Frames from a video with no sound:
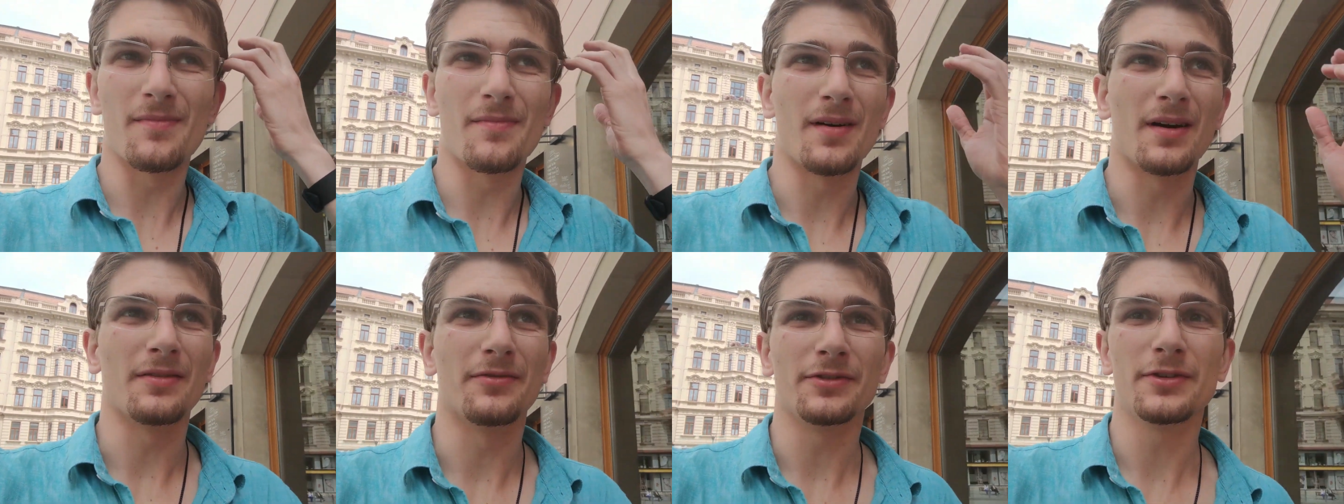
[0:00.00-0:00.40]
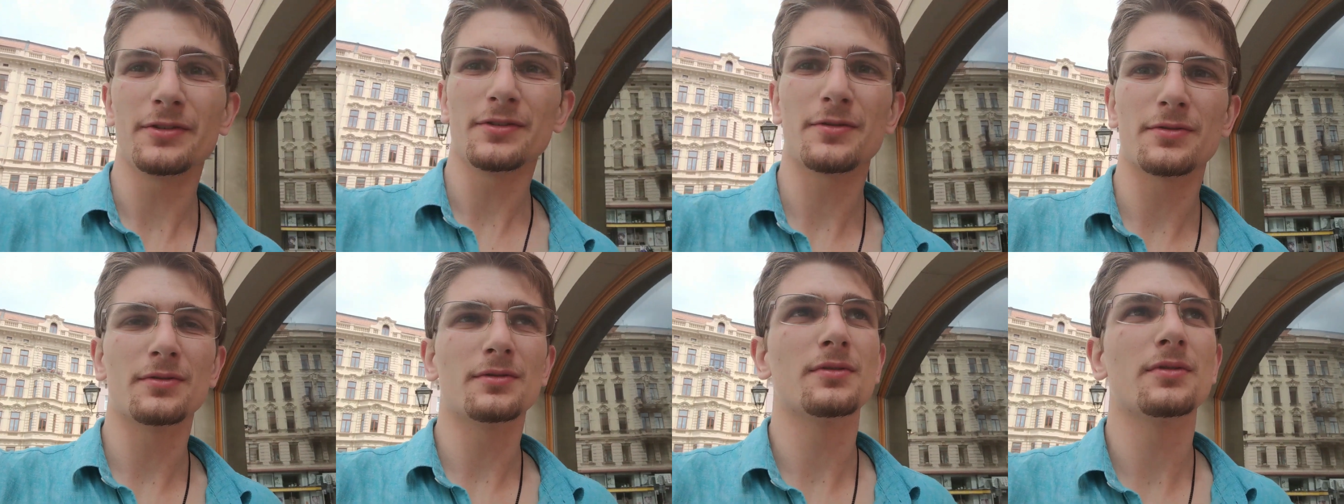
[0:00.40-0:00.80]
by
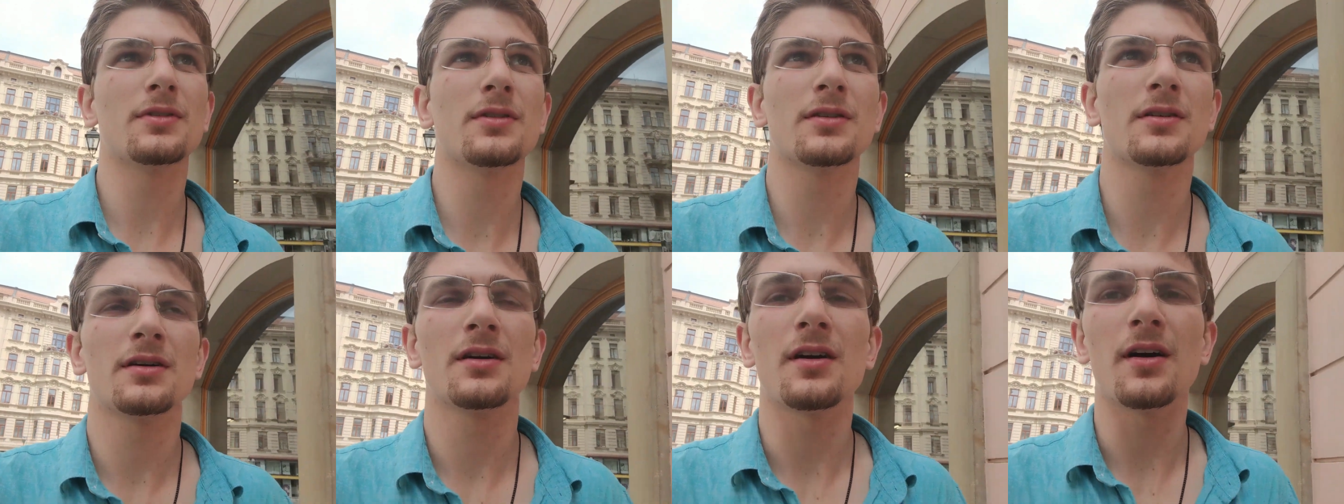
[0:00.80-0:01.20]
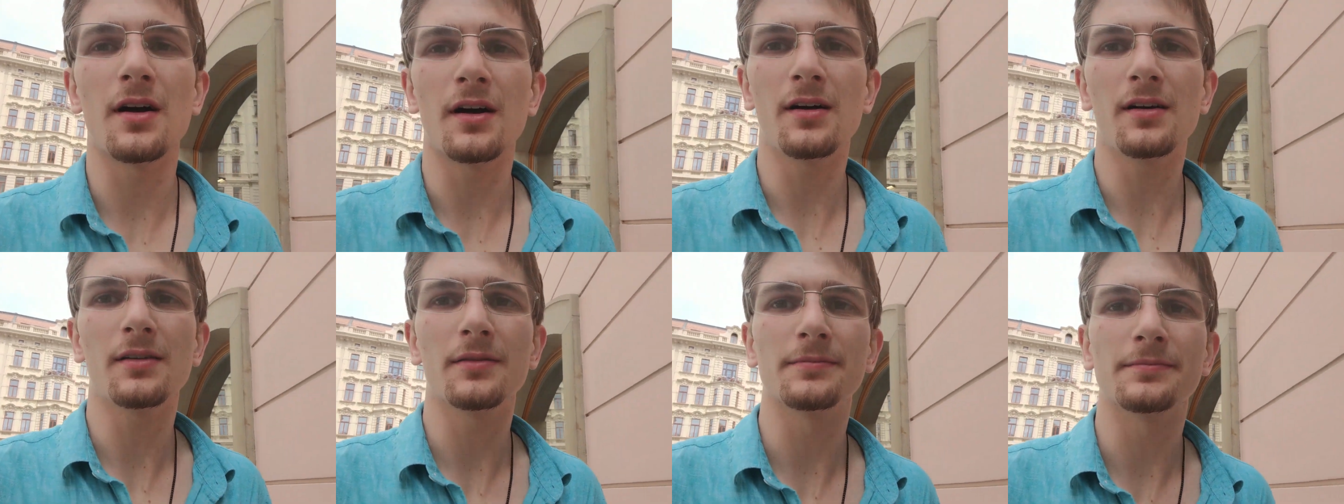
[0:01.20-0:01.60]
vehicle.
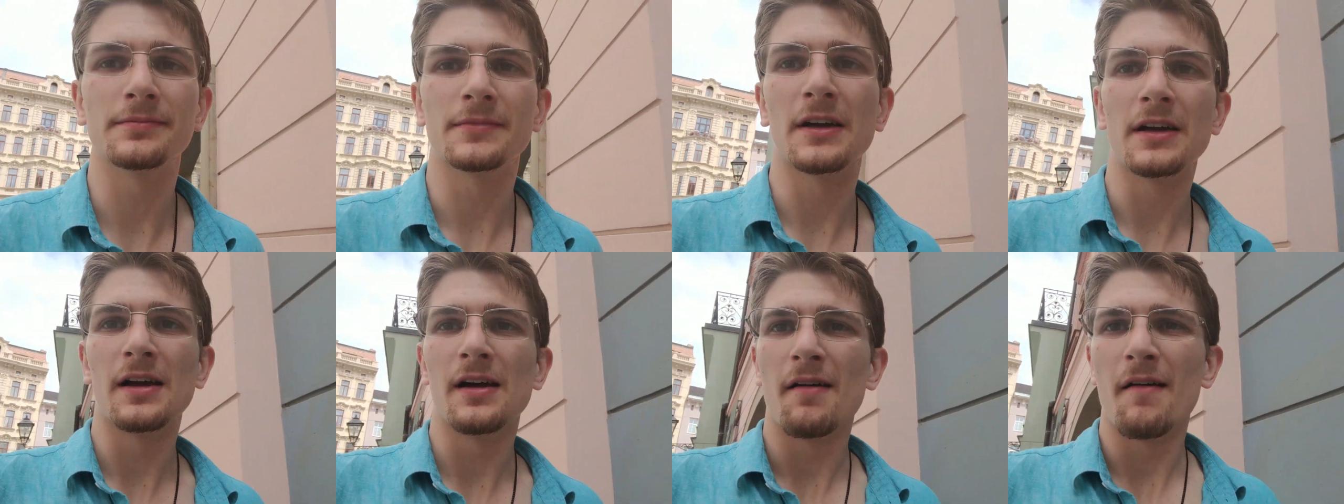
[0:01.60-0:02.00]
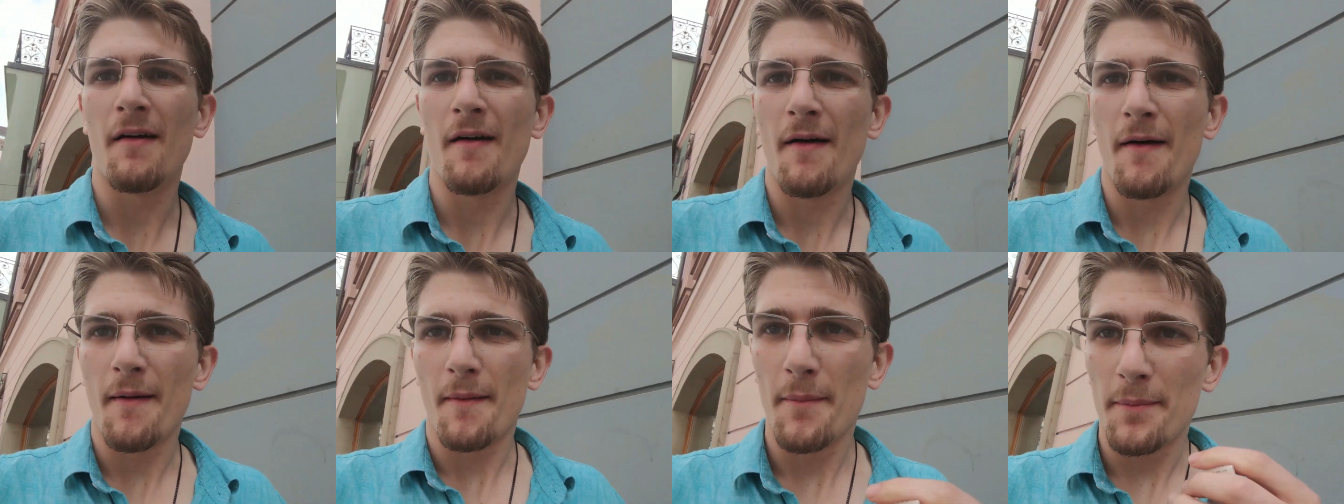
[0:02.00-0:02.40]
Um,
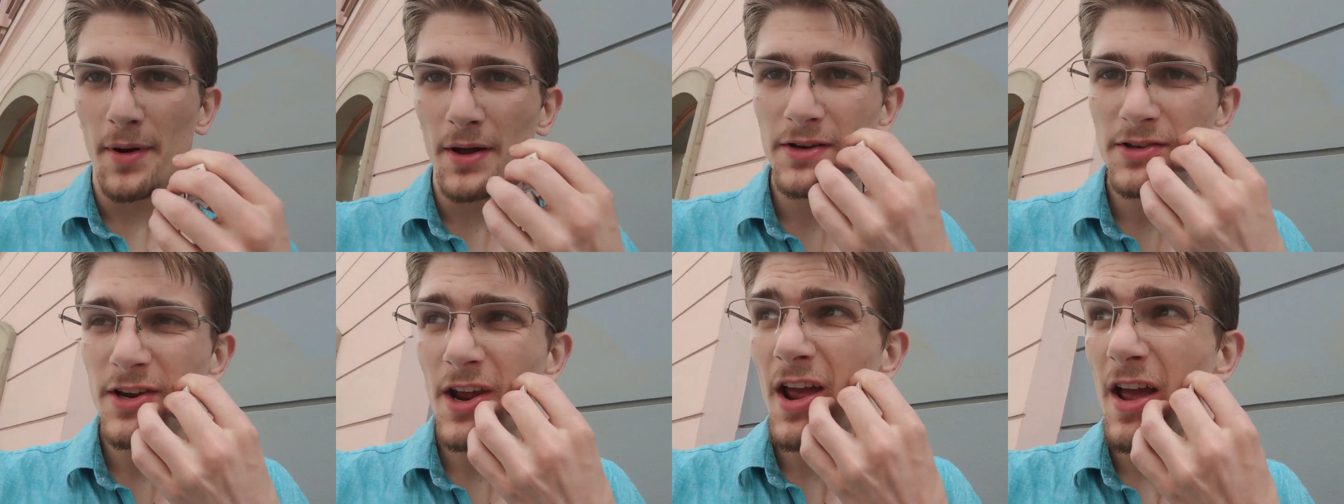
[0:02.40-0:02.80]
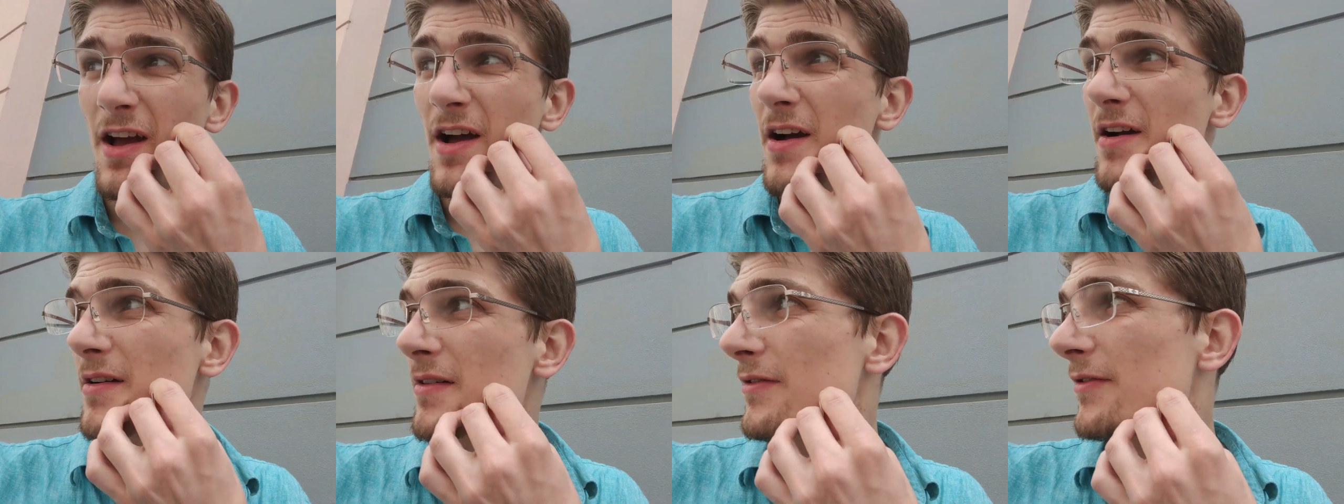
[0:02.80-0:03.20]
but yeah,
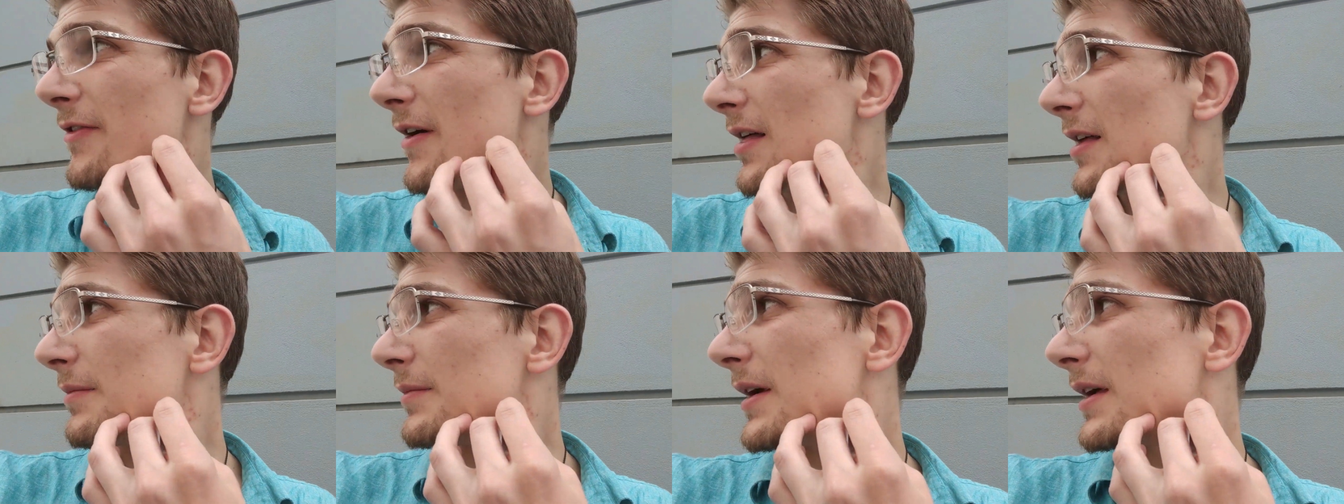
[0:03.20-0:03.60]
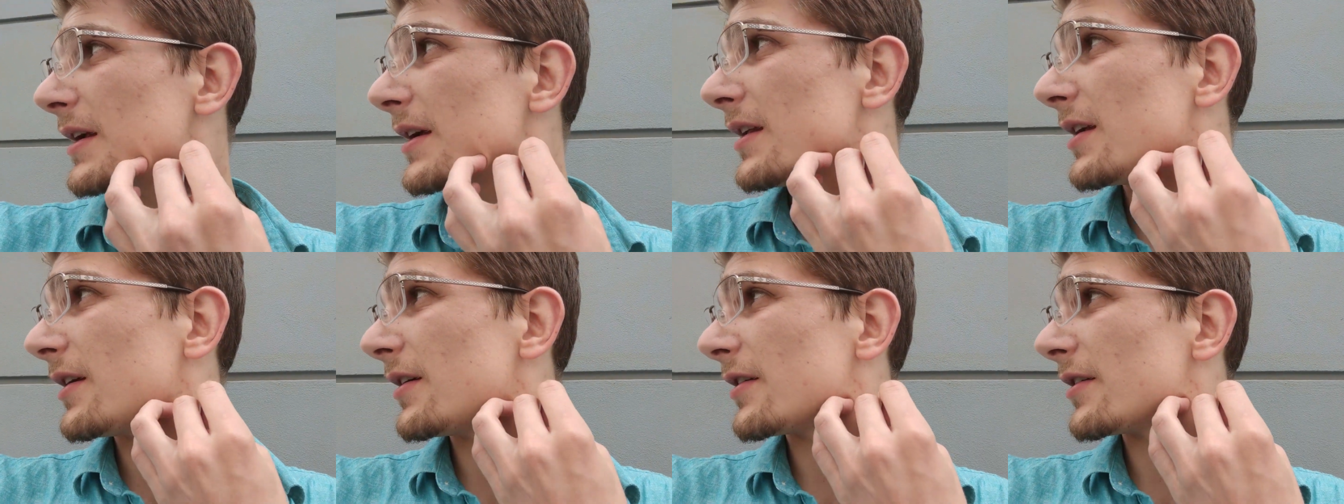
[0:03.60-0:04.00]
finally made
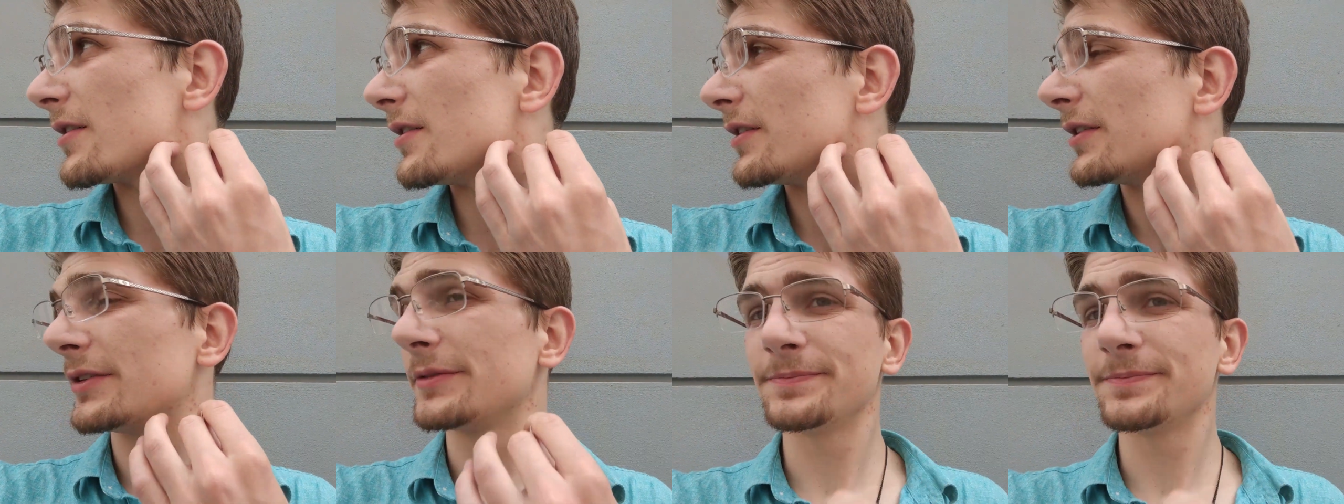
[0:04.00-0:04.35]
it here.